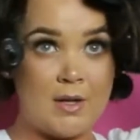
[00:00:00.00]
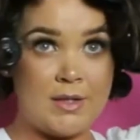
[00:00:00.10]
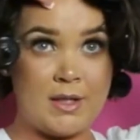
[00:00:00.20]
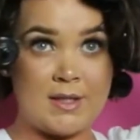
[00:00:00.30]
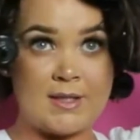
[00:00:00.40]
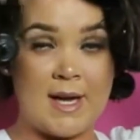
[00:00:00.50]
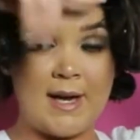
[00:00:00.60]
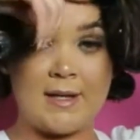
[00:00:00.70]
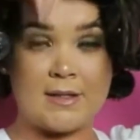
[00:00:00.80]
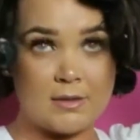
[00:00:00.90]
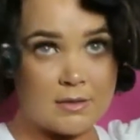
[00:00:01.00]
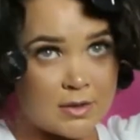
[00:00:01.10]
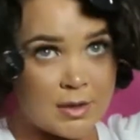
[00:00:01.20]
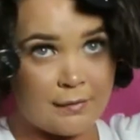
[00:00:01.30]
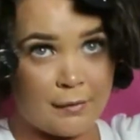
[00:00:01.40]
you can set it
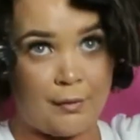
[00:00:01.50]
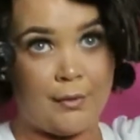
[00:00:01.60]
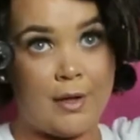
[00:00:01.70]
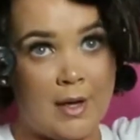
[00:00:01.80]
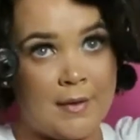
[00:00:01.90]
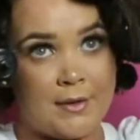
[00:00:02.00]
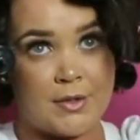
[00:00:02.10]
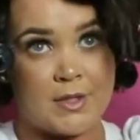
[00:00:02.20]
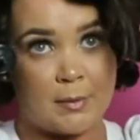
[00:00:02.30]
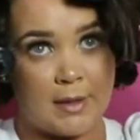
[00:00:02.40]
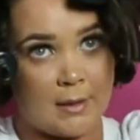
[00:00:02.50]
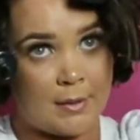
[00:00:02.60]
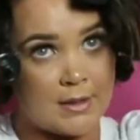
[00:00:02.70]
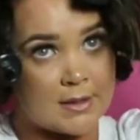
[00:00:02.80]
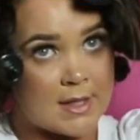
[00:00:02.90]
to the front and then just split it
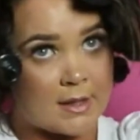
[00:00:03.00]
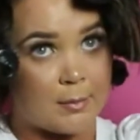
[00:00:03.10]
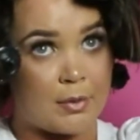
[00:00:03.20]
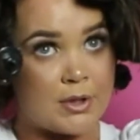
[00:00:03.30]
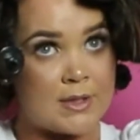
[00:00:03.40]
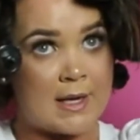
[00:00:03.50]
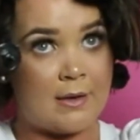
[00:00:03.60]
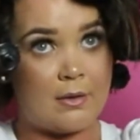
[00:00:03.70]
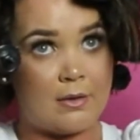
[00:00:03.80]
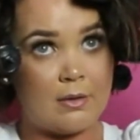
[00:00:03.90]
when you take the brushes out.